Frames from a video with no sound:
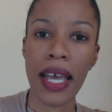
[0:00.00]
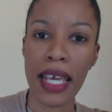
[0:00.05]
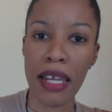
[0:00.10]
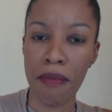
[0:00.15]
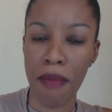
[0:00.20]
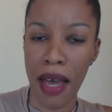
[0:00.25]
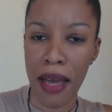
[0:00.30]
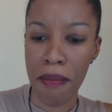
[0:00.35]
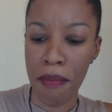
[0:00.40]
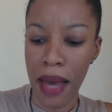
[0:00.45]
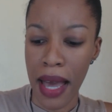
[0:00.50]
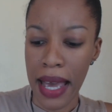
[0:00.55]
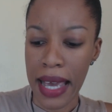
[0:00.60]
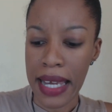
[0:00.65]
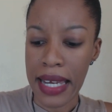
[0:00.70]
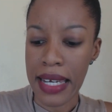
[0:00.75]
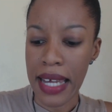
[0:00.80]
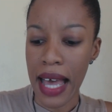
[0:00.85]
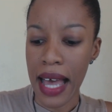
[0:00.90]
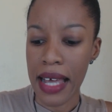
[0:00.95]
in my
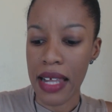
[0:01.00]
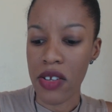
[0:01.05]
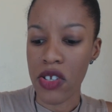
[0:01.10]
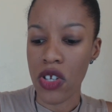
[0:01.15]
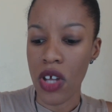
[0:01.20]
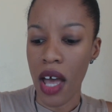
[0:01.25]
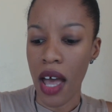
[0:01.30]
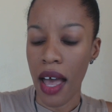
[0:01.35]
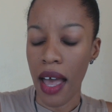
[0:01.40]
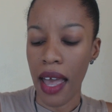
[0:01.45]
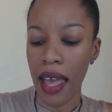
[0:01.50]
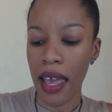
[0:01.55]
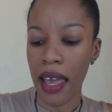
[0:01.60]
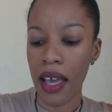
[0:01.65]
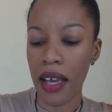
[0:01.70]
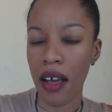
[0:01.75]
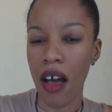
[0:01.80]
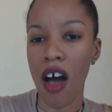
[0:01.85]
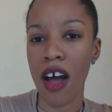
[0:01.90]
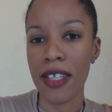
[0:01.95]
mind as
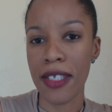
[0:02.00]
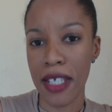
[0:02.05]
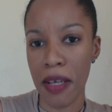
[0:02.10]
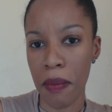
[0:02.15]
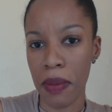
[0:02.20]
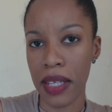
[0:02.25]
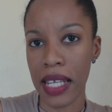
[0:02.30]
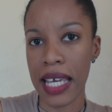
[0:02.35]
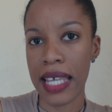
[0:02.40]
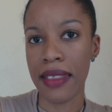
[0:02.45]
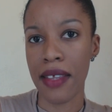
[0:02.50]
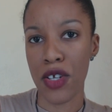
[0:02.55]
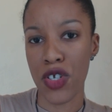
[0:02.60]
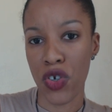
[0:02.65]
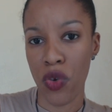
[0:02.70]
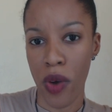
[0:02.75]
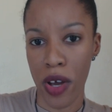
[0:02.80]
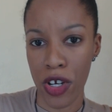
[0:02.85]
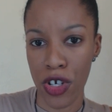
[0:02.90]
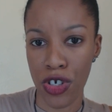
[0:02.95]
I contemplate
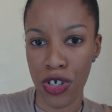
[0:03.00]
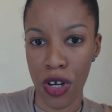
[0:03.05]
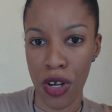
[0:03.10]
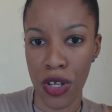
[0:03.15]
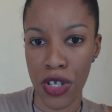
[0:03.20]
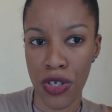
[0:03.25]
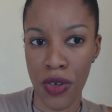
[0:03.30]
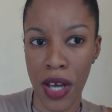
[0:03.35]
this question.